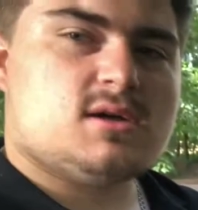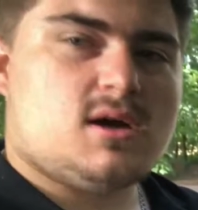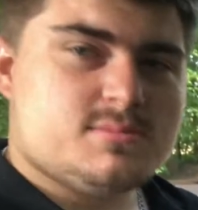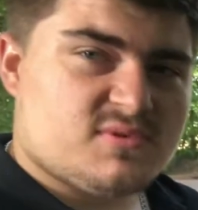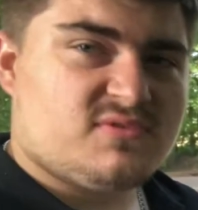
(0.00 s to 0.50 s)

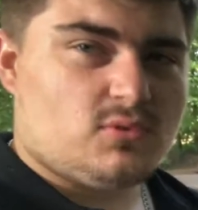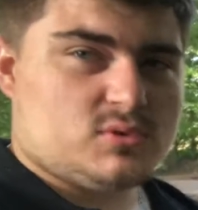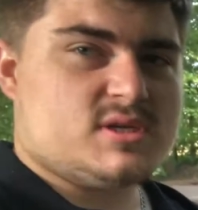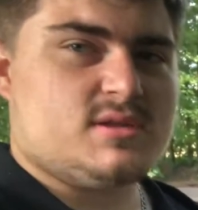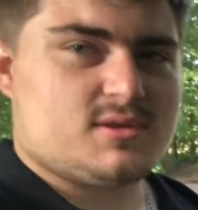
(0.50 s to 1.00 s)
I'm the
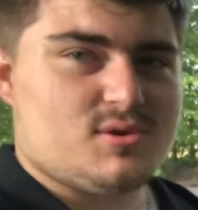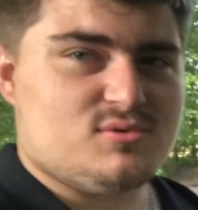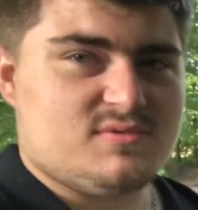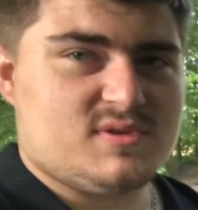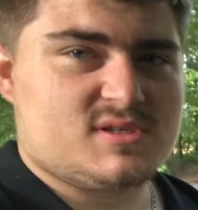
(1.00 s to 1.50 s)
14th
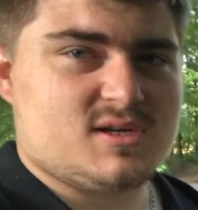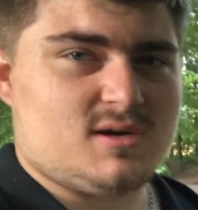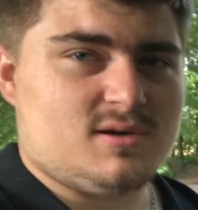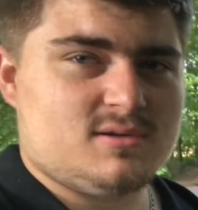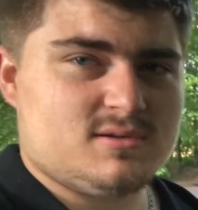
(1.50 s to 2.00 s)
owner of this
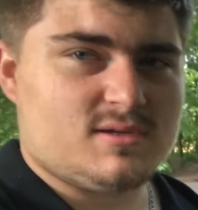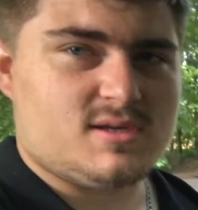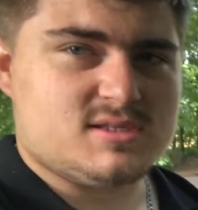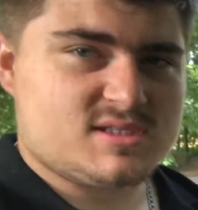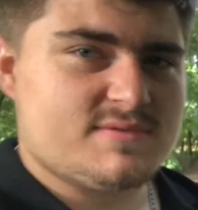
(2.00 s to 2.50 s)
car.
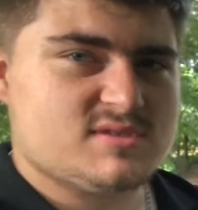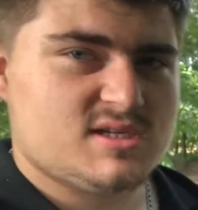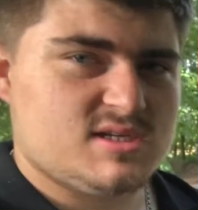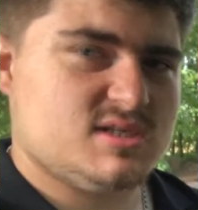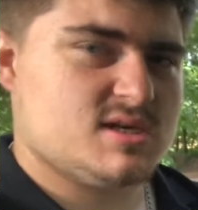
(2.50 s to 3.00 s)
In
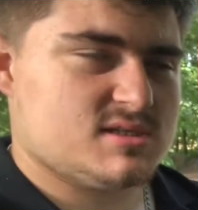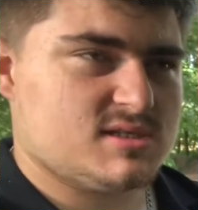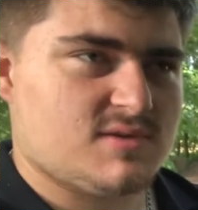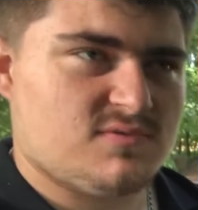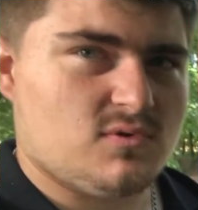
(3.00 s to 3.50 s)
17 years,
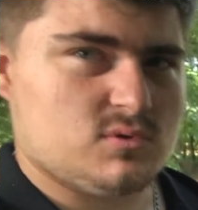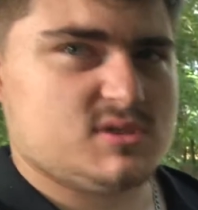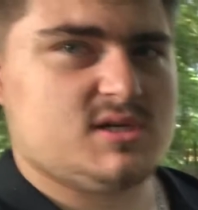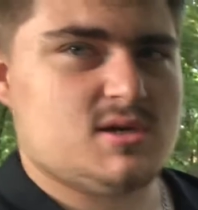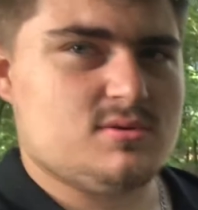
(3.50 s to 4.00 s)
it's had
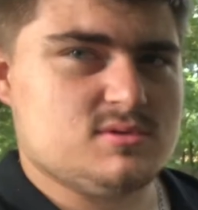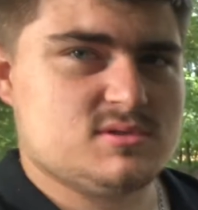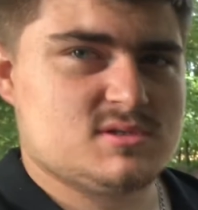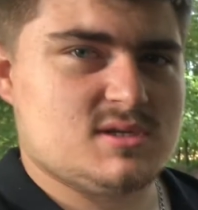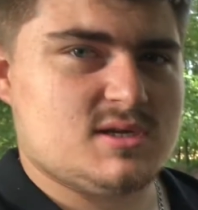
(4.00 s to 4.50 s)
14
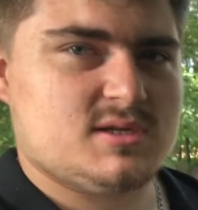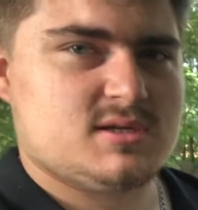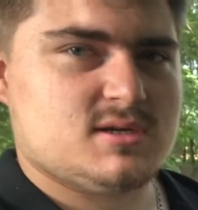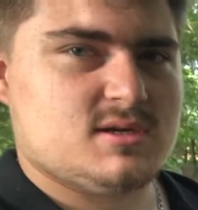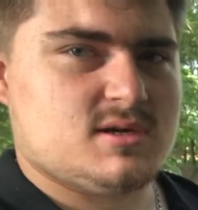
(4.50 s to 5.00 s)
owners.
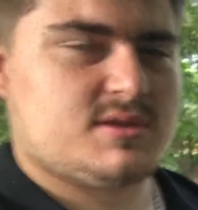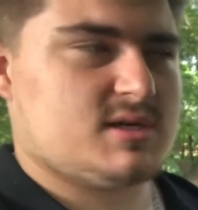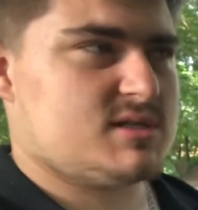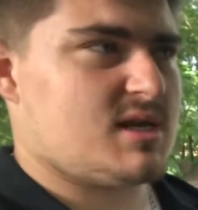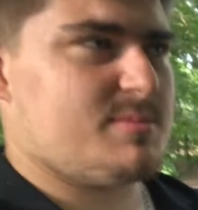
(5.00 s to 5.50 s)
Like, I think
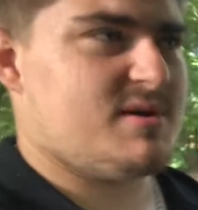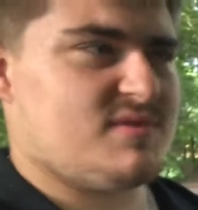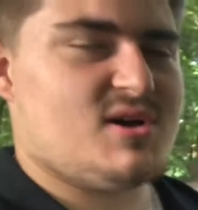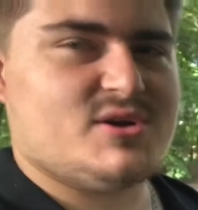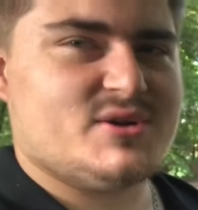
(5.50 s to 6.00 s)
it's had a bit of a
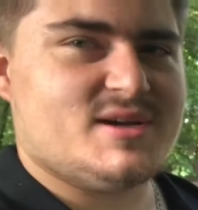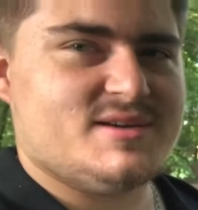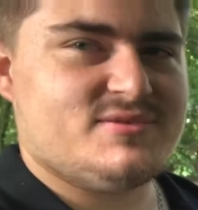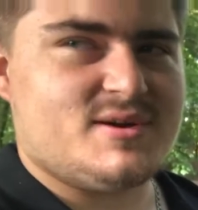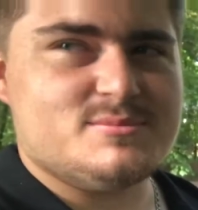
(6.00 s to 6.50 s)
hard
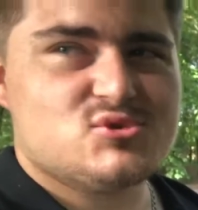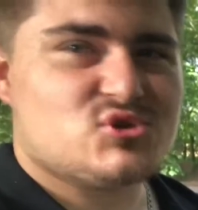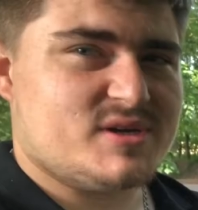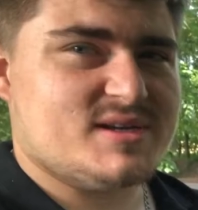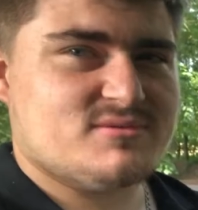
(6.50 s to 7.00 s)
life. I'm
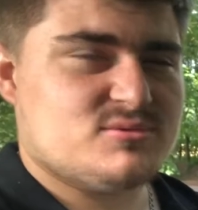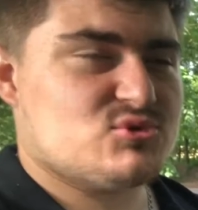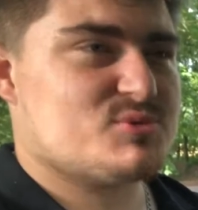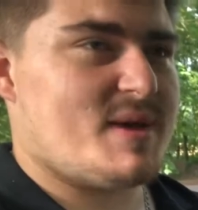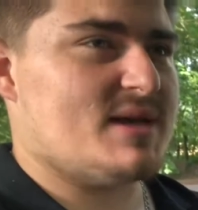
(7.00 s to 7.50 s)
treating it with
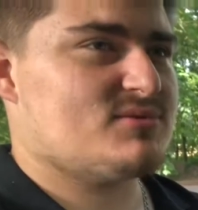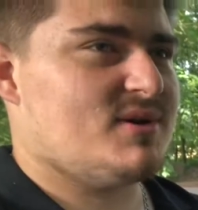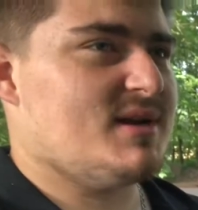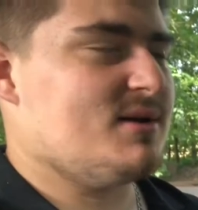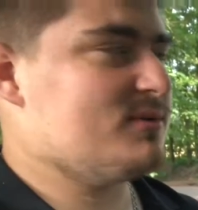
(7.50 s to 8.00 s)
respect
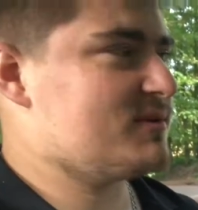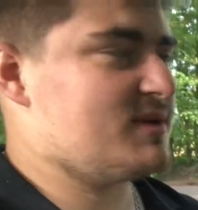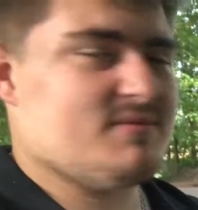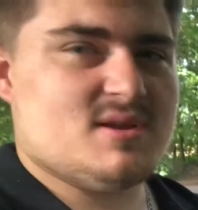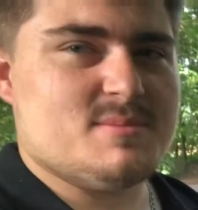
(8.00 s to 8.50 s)
right now,
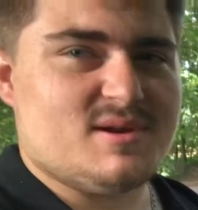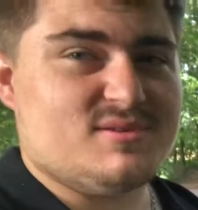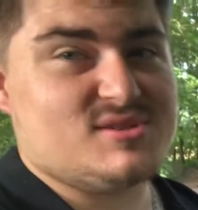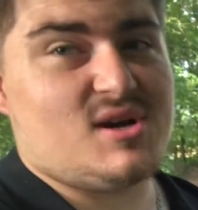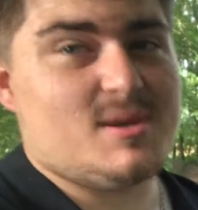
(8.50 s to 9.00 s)
giving it a bit of
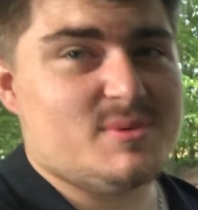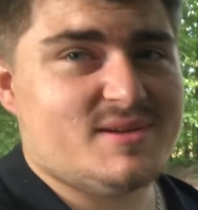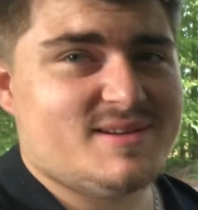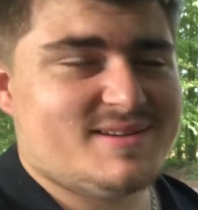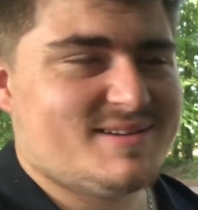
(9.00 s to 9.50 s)
retirement.